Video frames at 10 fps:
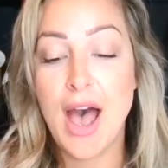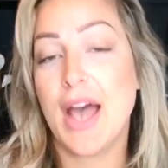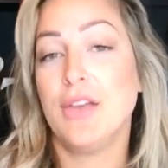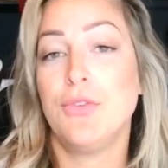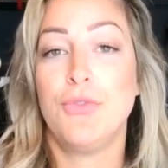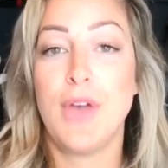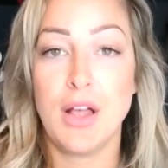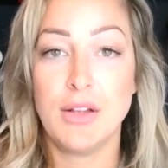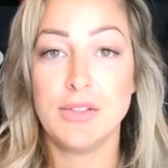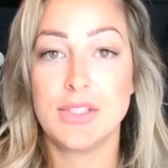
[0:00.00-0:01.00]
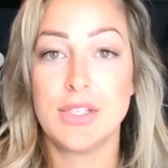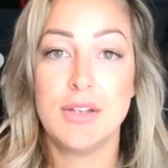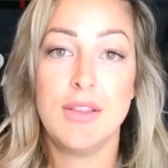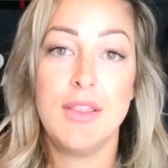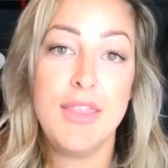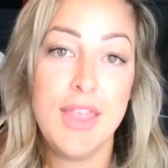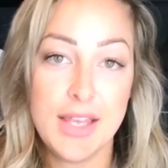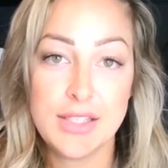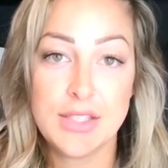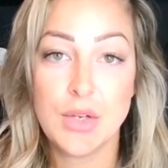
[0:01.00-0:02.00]
I felt
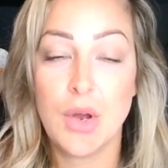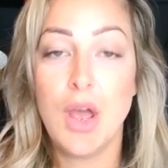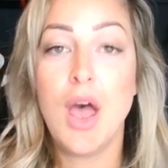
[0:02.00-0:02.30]
this.